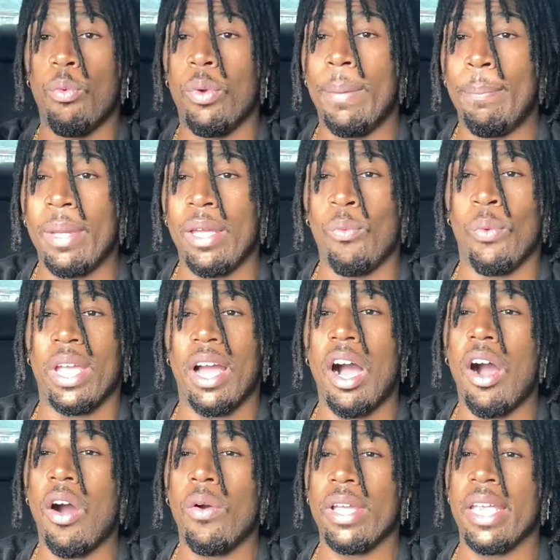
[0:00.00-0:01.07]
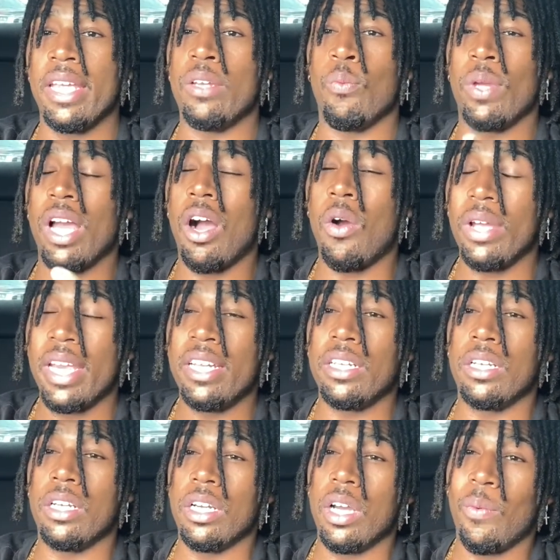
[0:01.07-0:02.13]
with me and we all eating, we all
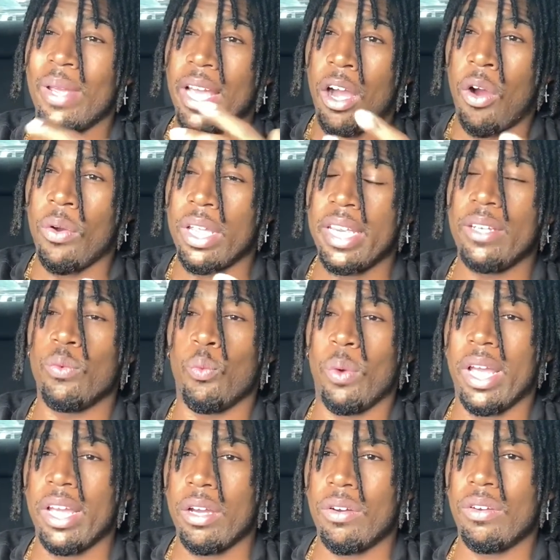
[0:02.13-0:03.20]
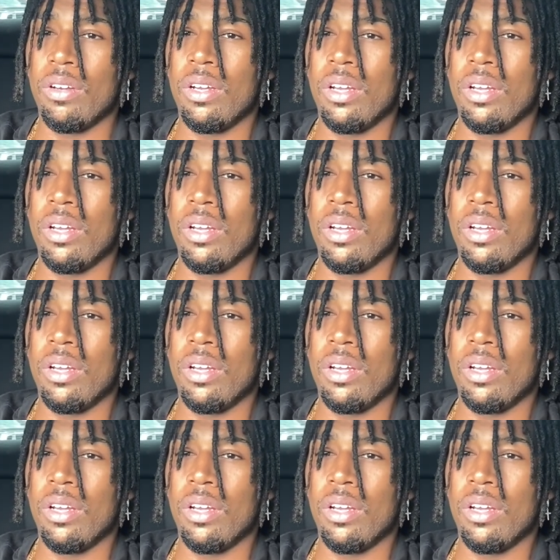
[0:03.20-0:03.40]
eating good, we all eating well.